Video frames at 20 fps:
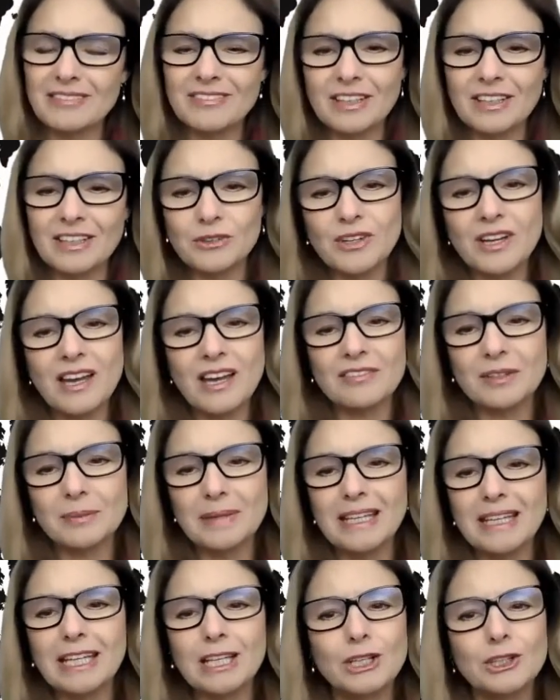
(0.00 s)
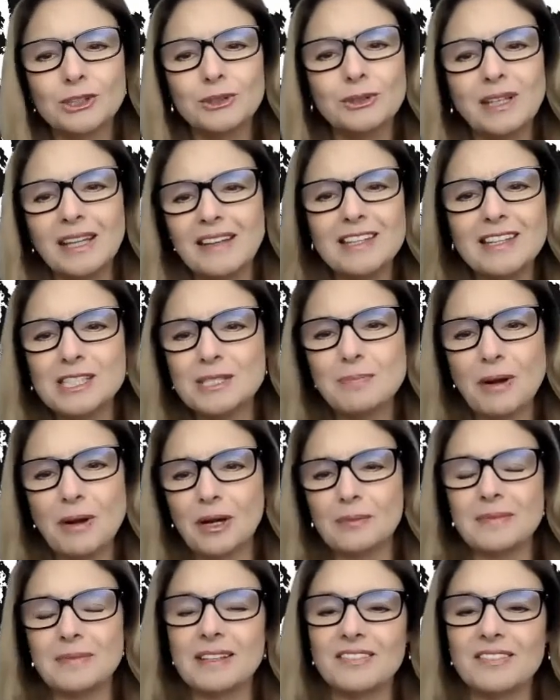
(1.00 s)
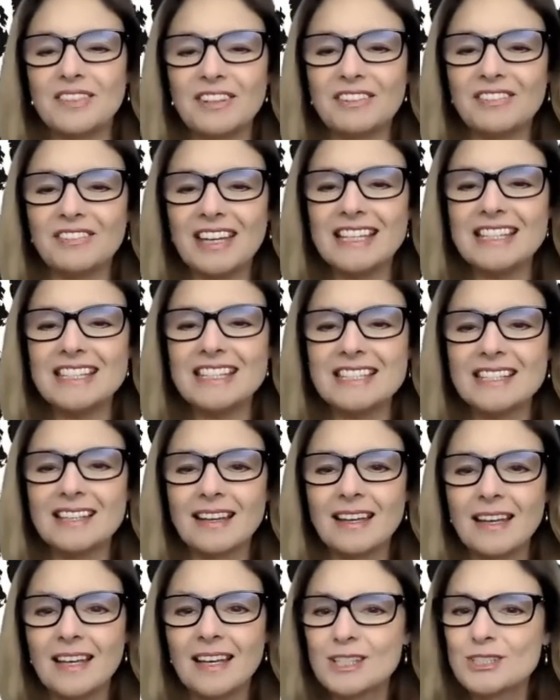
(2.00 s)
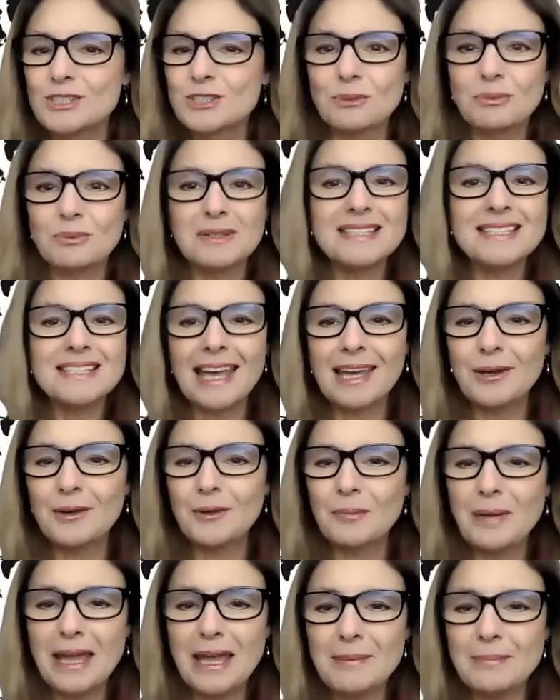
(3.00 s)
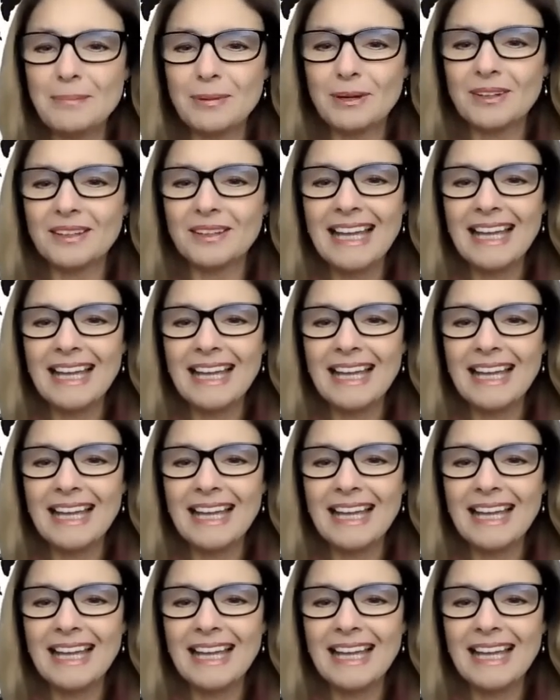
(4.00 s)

federal government, including the Department of Defense, to recycle paper.